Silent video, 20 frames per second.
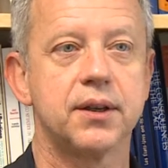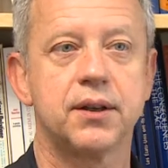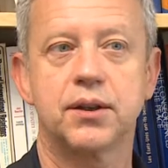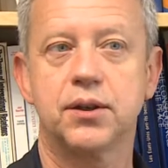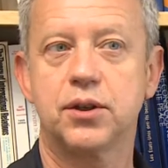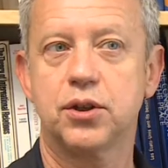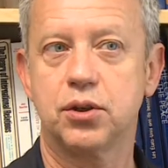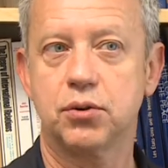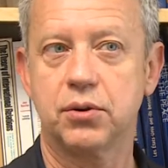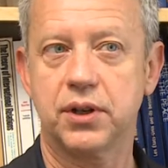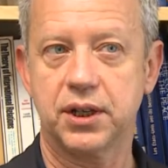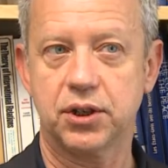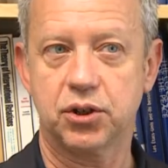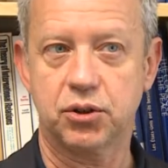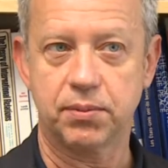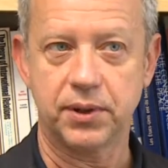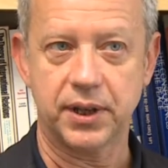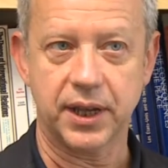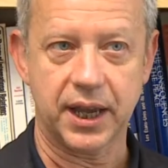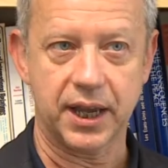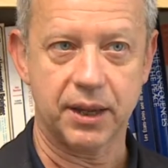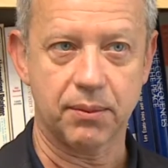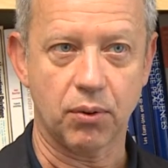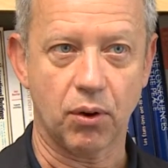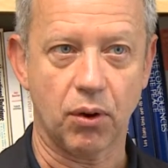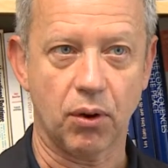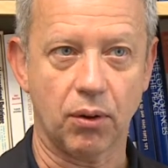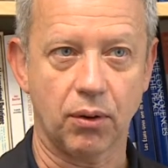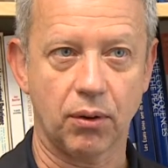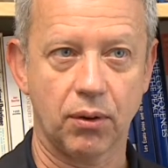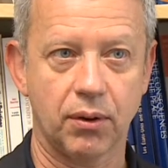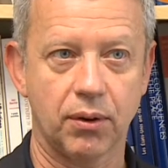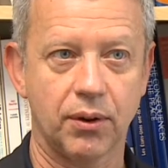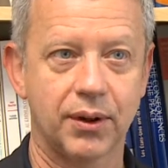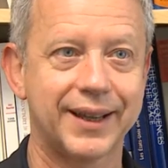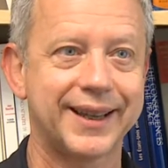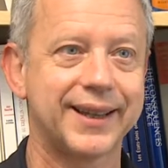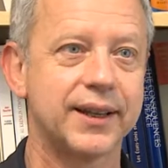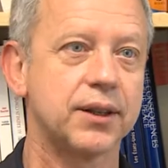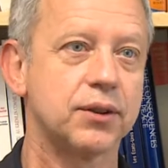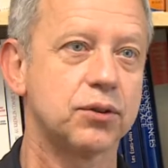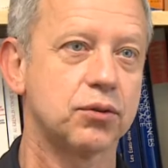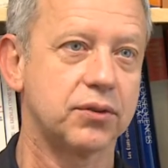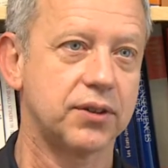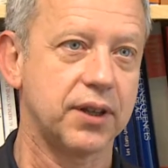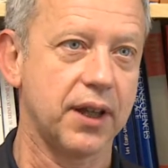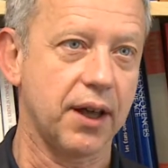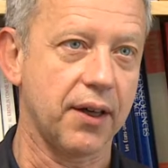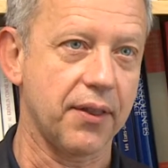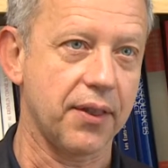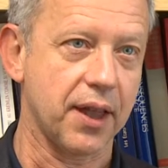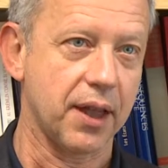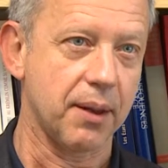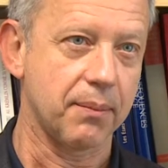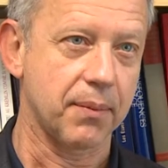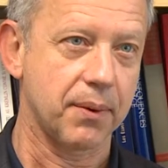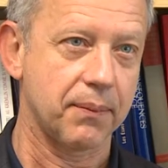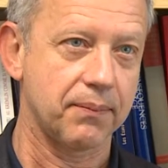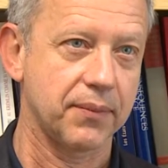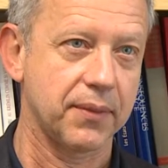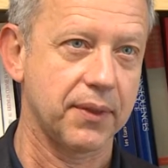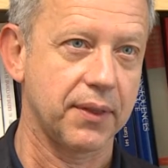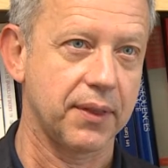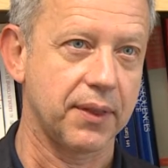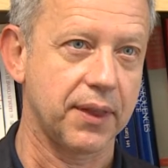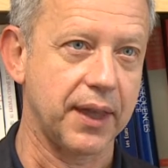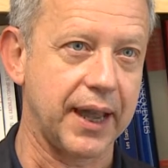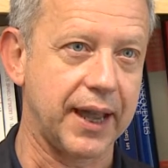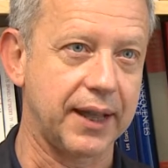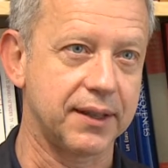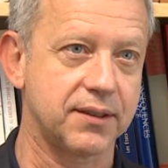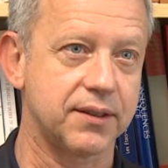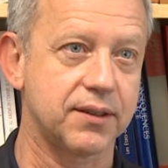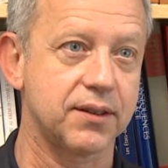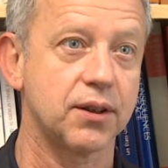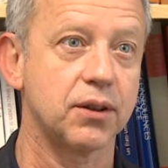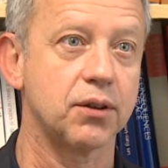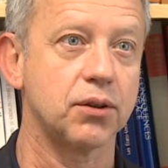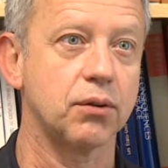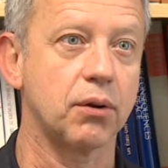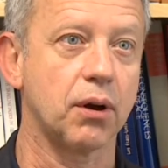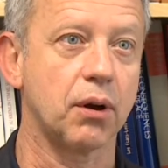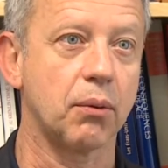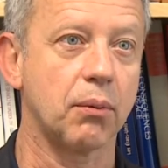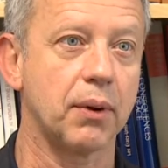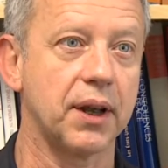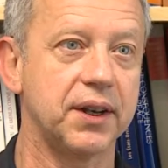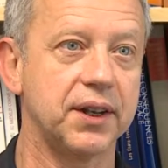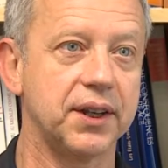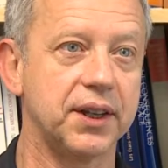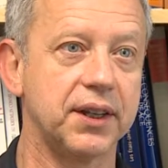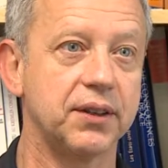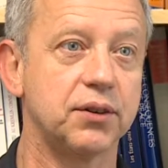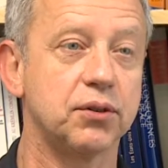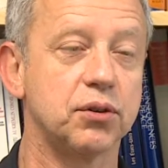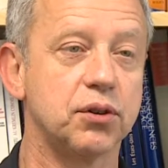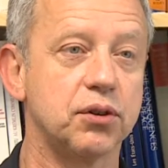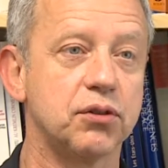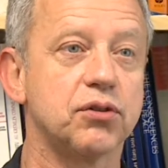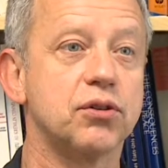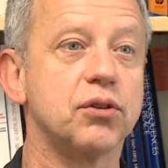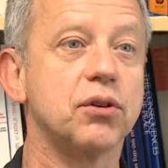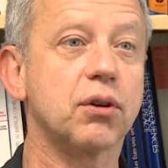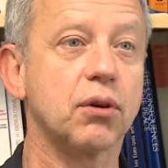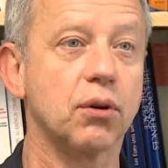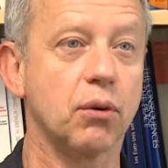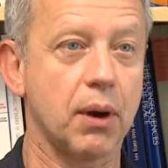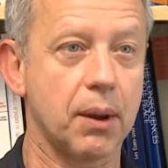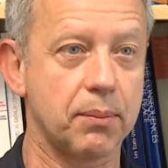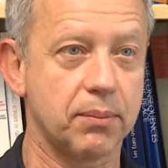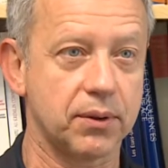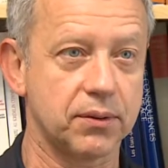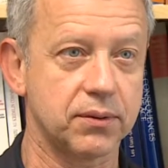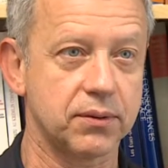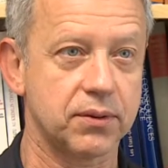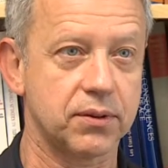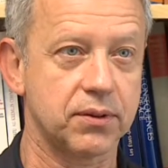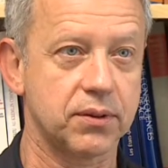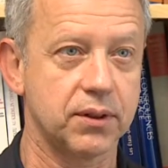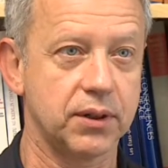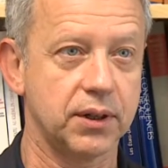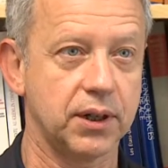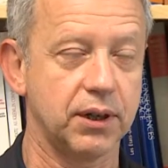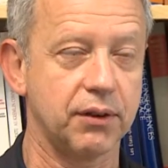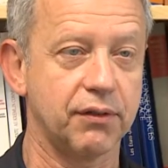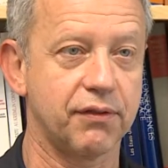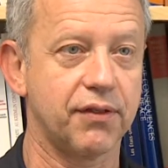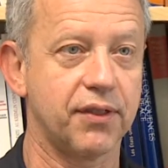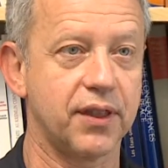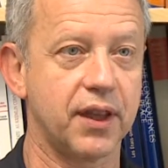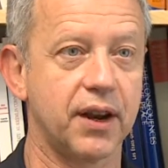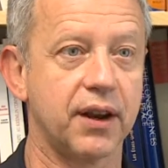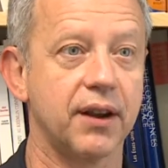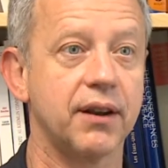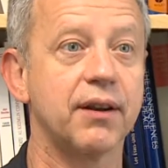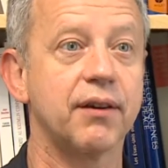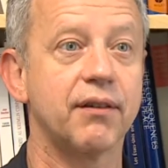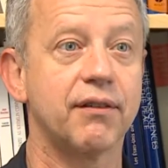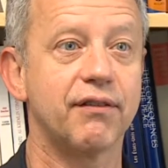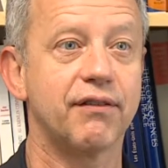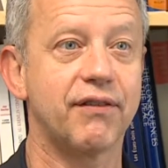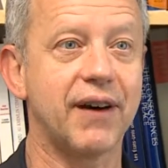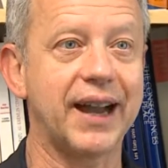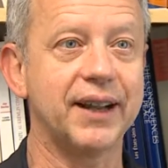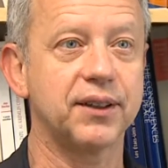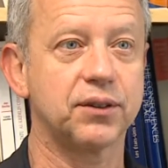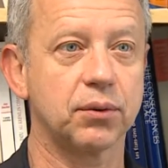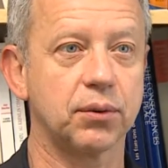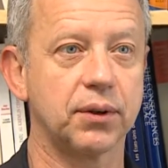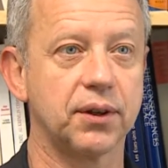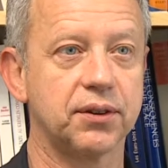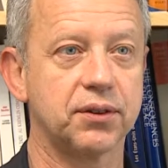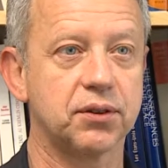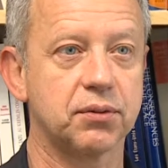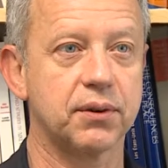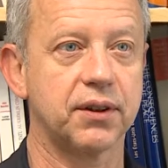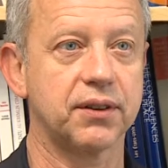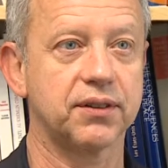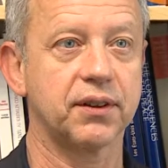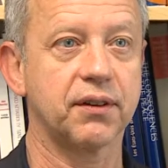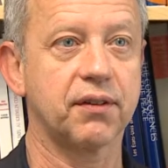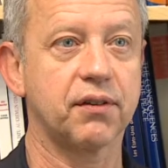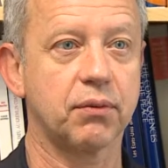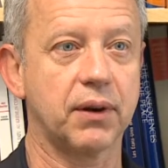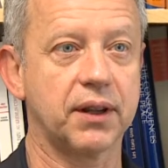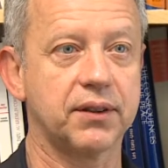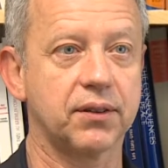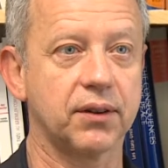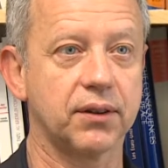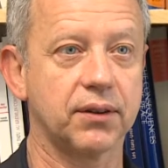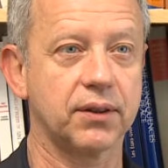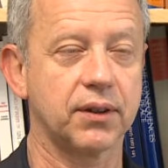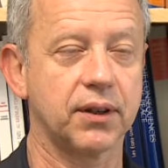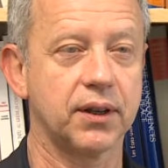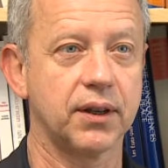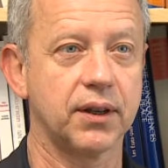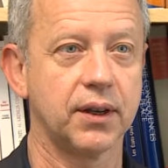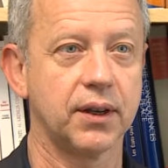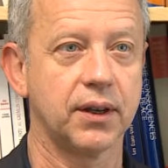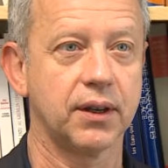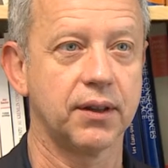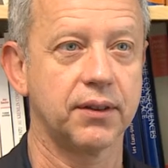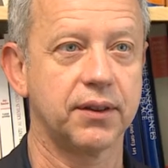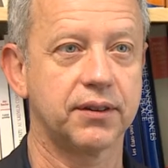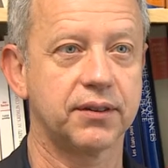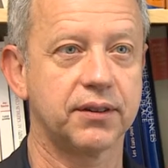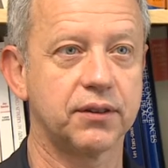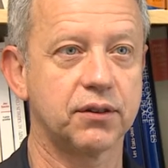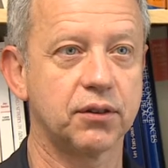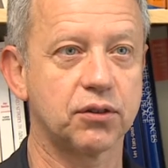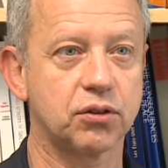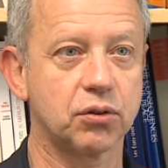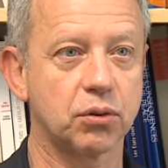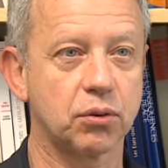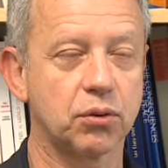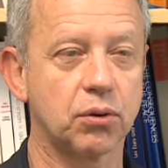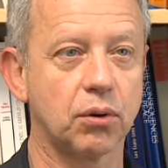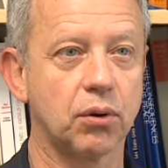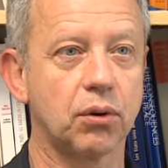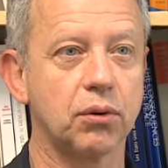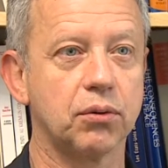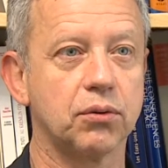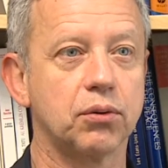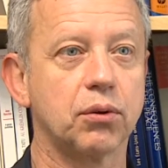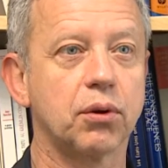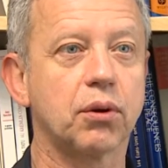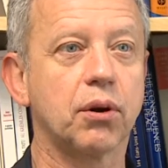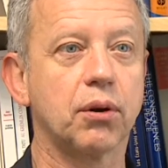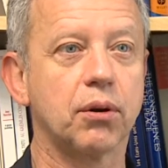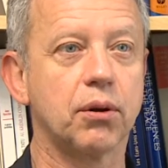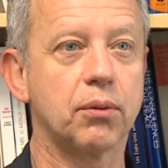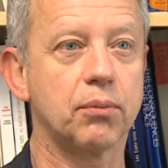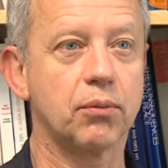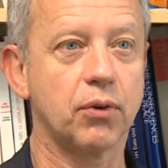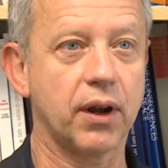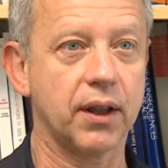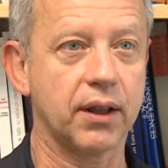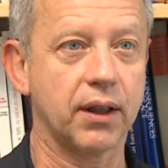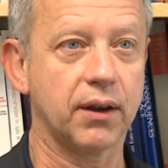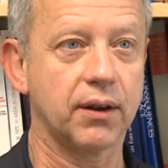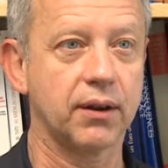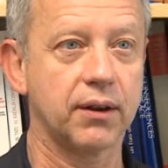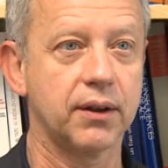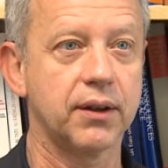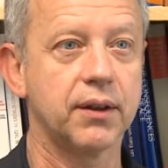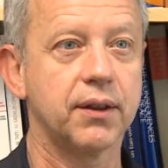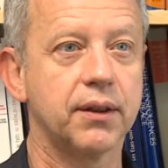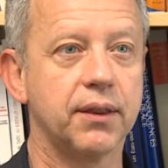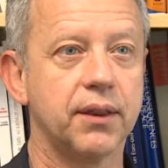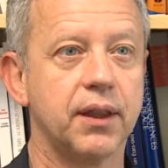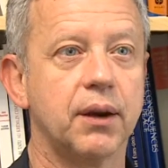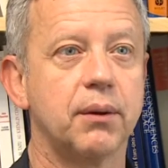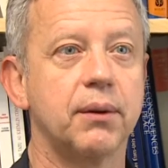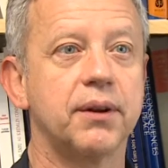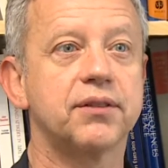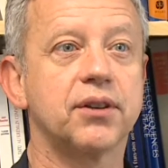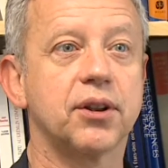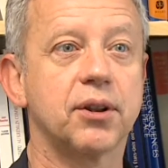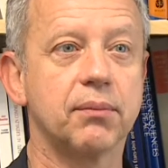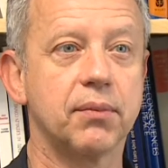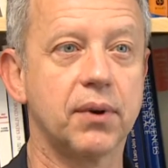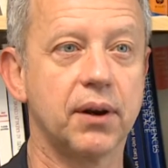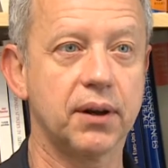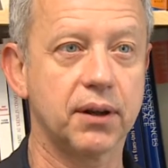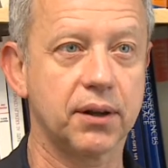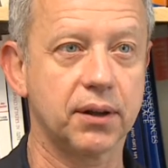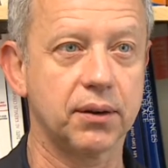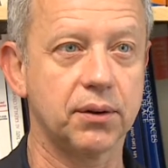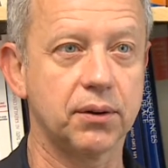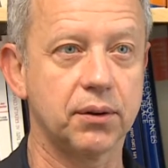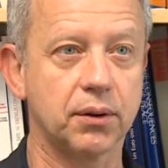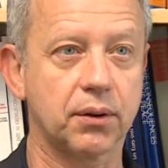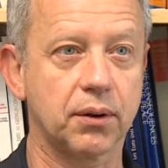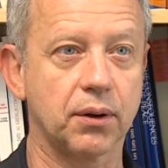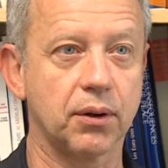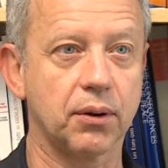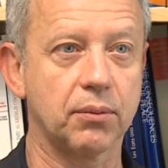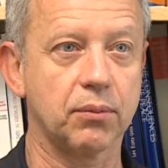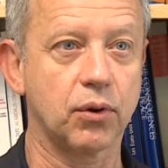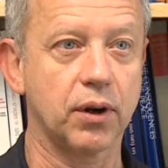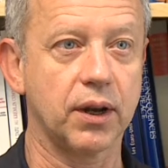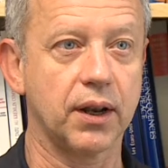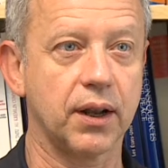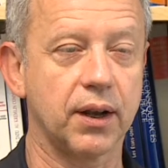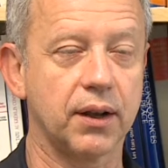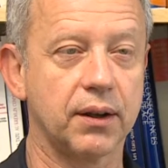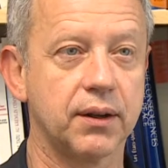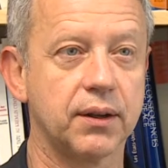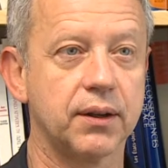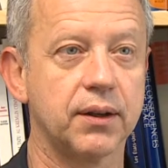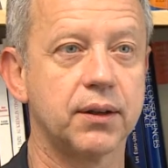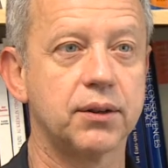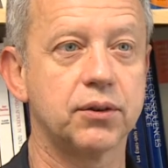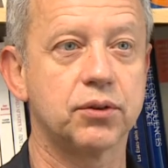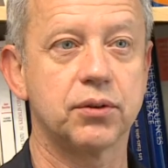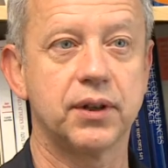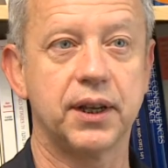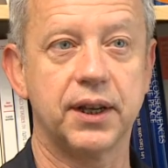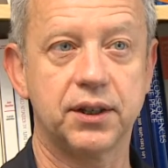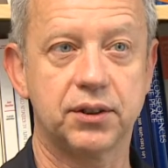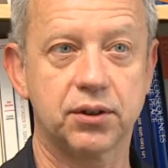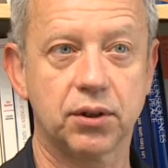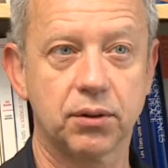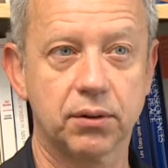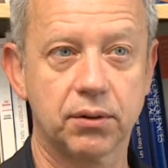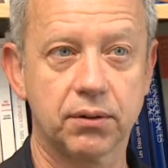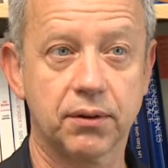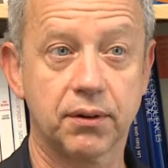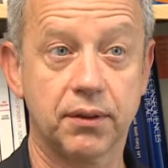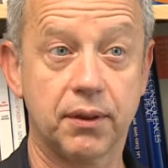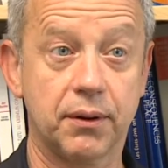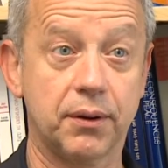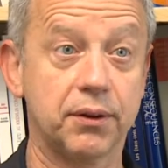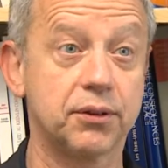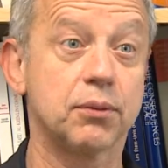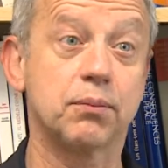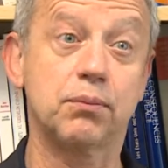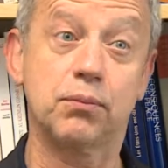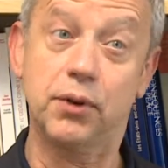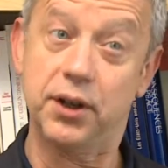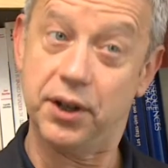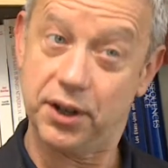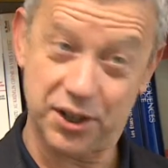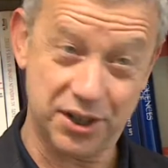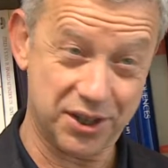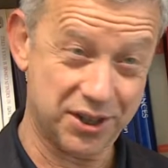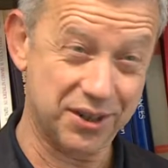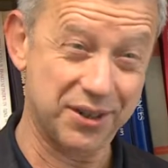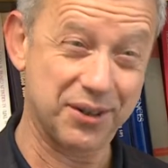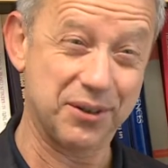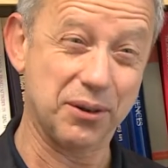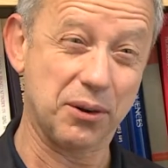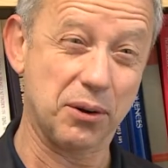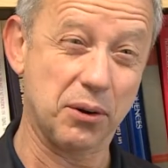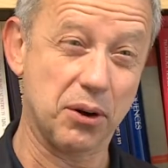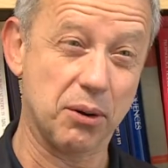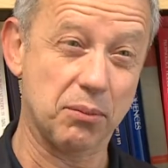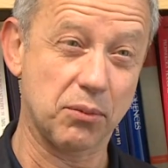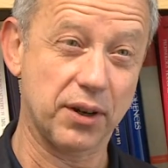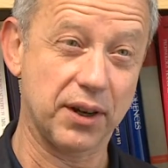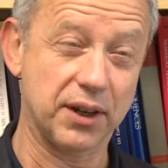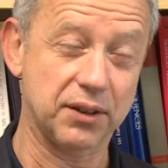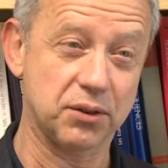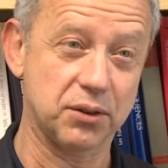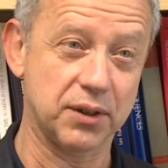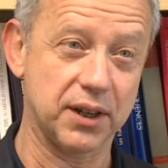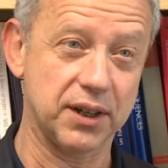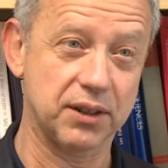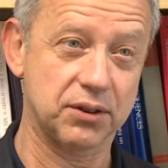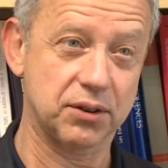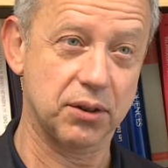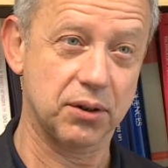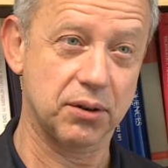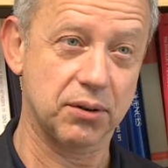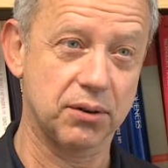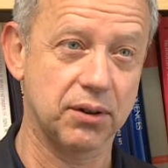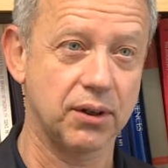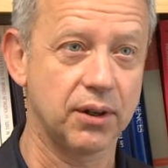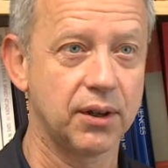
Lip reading: you need to be able to tell them that you are ready to use nuclear weapons if their vital interests are threatened. This is the so-called nuclear umbrella. There is an American nuclear umbrella to NATO. There is a British nuclear umbrella to NATO.